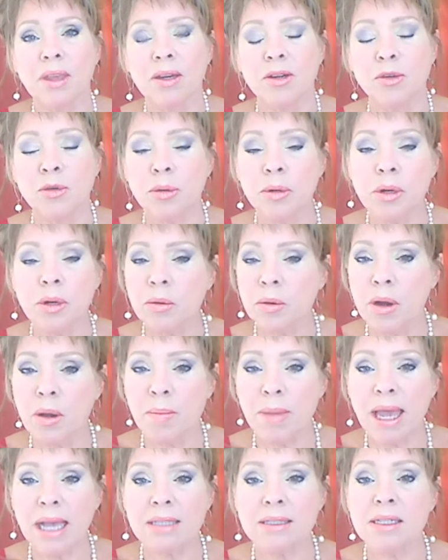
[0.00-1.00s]
True
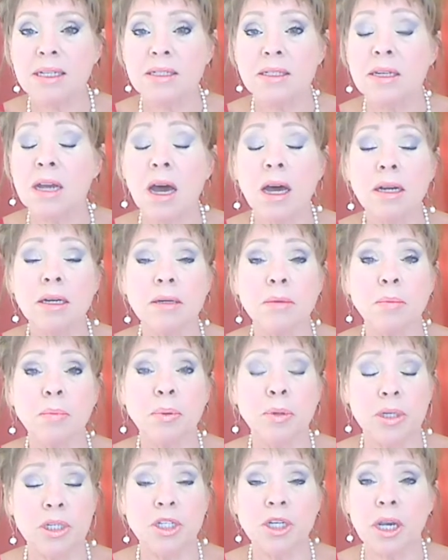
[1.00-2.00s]
romance is not
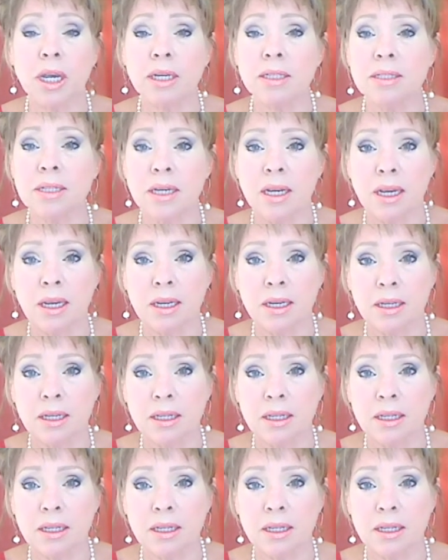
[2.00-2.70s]
projecting